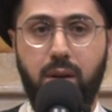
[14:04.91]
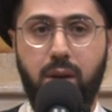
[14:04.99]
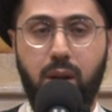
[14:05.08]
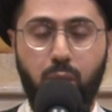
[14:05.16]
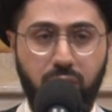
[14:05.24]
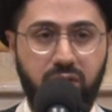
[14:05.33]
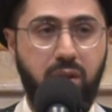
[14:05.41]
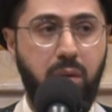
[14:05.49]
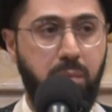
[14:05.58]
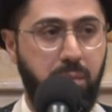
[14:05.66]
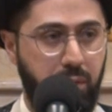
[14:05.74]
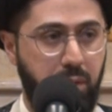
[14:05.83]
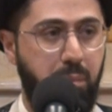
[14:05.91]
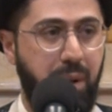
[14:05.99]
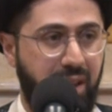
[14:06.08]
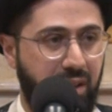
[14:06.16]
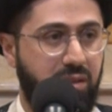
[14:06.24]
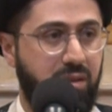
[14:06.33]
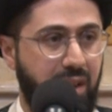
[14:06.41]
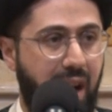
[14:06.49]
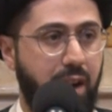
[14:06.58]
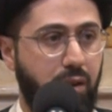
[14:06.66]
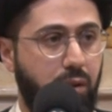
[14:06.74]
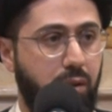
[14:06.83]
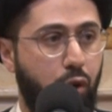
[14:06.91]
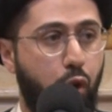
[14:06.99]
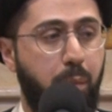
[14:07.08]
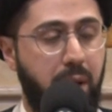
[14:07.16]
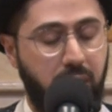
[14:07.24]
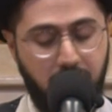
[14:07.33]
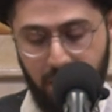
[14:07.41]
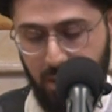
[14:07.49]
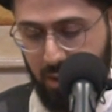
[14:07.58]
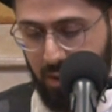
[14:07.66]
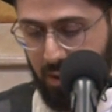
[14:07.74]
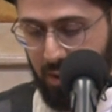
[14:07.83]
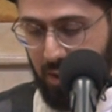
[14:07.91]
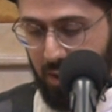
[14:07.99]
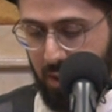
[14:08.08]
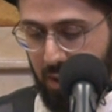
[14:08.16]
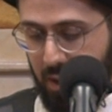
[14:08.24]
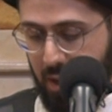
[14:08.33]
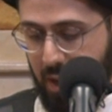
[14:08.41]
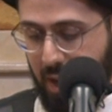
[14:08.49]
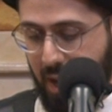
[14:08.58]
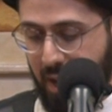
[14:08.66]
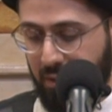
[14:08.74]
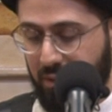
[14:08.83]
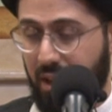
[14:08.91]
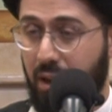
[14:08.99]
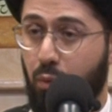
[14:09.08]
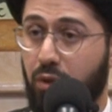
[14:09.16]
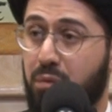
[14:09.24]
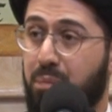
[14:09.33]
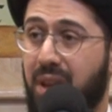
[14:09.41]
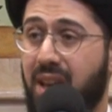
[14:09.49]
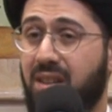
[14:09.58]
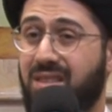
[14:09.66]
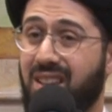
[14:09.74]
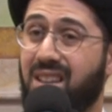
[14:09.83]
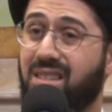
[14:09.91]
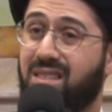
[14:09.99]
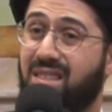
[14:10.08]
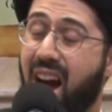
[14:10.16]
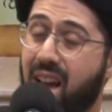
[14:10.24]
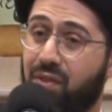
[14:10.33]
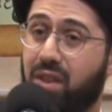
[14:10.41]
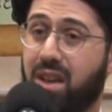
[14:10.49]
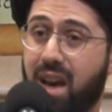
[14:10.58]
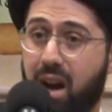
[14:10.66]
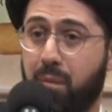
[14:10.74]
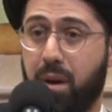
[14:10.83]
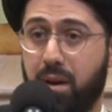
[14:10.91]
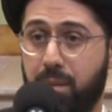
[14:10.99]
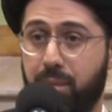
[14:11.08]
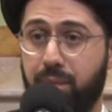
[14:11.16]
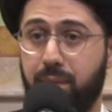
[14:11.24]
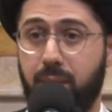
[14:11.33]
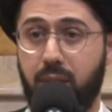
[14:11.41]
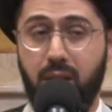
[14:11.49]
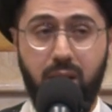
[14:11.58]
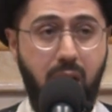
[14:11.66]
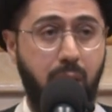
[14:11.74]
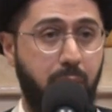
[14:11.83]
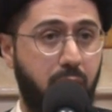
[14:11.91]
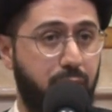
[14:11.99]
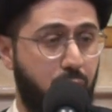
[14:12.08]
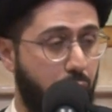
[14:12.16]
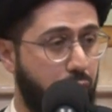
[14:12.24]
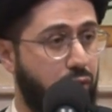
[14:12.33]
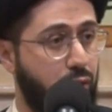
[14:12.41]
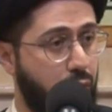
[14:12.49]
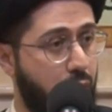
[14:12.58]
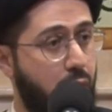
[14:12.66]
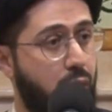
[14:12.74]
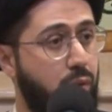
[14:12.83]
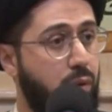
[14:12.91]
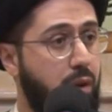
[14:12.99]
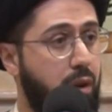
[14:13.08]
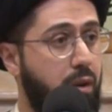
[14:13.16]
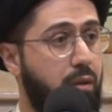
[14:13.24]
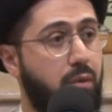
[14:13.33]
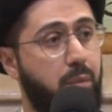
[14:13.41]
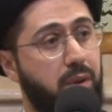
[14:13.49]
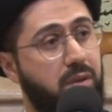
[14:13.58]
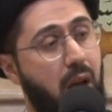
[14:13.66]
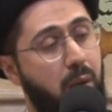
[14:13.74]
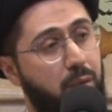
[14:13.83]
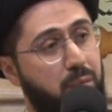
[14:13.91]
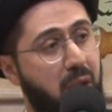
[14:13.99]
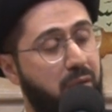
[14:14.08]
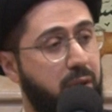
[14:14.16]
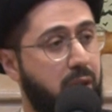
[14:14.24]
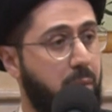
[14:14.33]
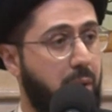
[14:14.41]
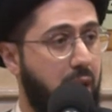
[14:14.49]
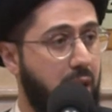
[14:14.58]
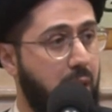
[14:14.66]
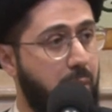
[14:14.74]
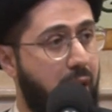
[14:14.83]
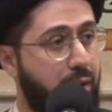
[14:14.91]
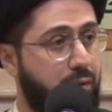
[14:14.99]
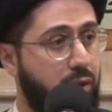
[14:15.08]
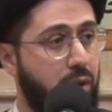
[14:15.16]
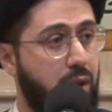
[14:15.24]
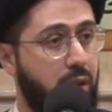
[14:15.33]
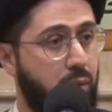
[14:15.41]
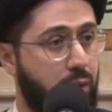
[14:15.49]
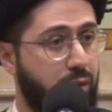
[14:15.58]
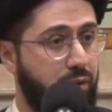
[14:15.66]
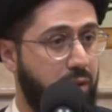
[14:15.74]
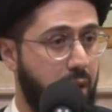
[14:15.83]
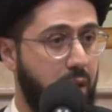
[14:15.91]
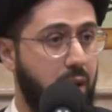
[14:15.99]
It was the, the biggest idol, Hubal. And it was placed inside the Kaaba. The Kaaba, of course, you know, from the time of Prophet Ibrahim after it was